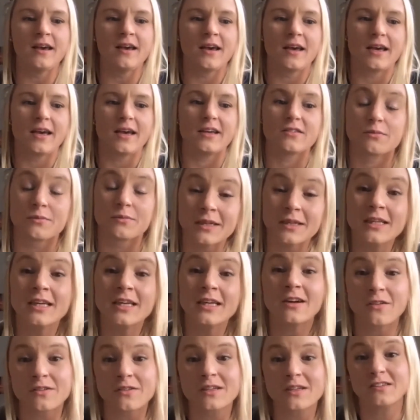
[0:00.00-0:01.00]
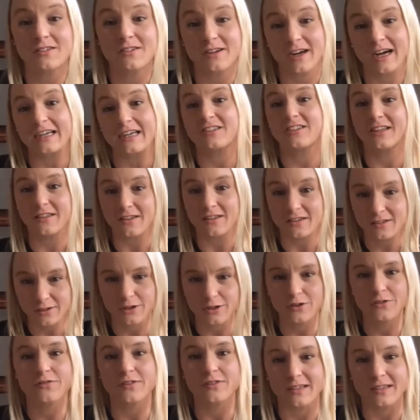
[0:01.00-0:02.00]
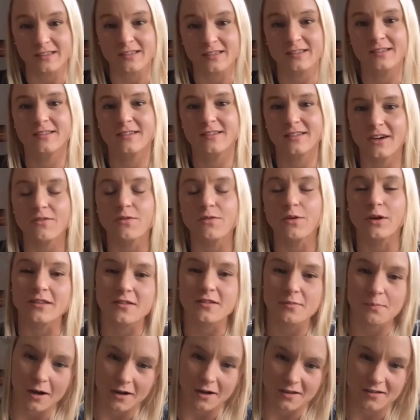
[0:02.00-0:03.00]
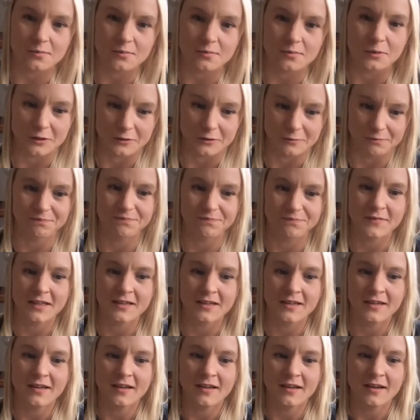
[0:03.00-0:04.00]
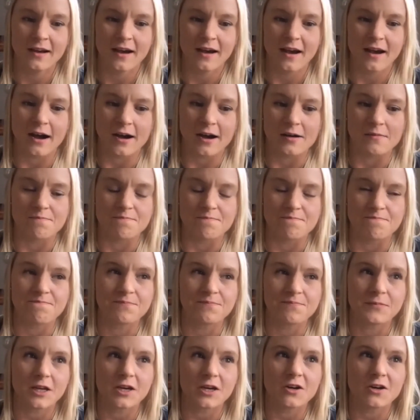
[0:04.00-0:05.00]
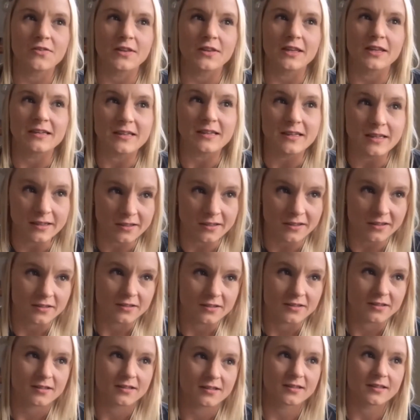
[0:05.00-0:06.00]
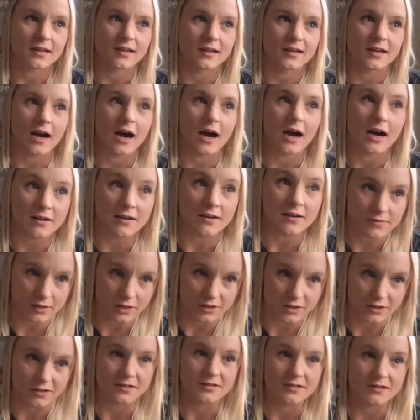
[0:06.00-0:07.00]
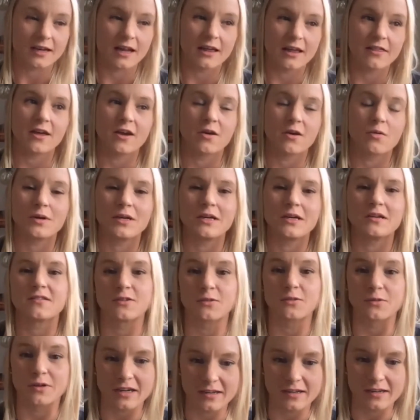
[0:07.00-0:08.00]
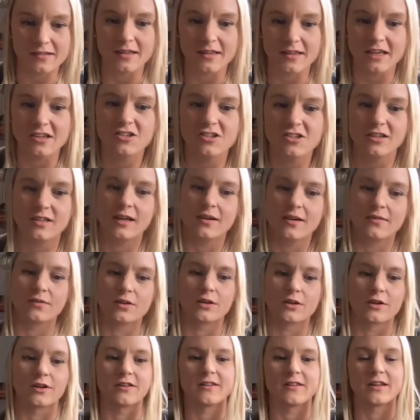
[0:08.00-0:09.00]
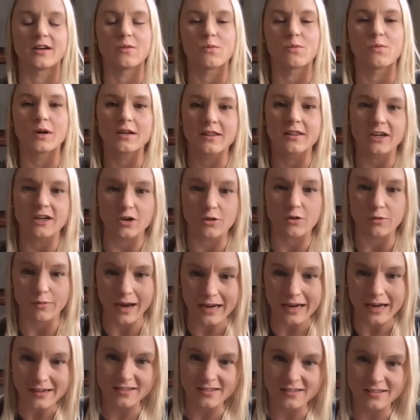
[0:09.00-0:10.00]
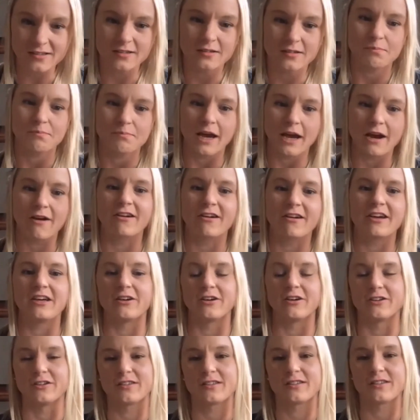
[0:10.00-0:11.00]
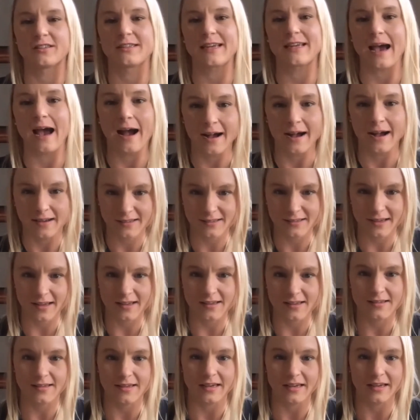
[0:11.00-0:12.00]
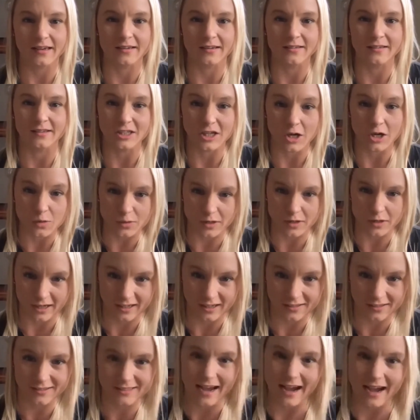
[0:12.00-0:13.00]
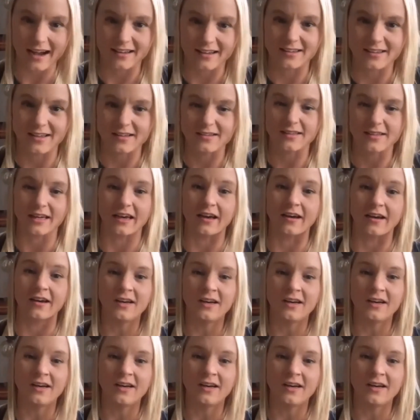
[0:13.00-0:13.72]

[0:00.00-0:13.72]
is really only scratching the surface of what's possible. Over the years, I've learned, and I think we as an organization have learned, that one of the greatest barriers to accessing yoga, to accessing